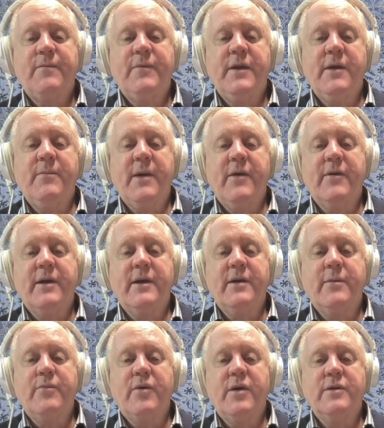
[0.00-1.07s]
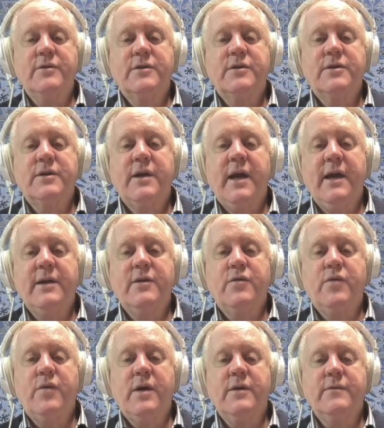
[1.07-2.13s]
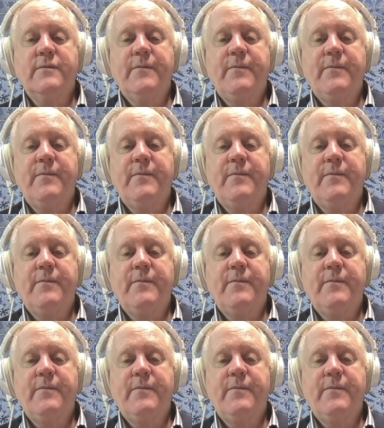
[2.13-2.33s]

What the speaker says: the American approach." End quote.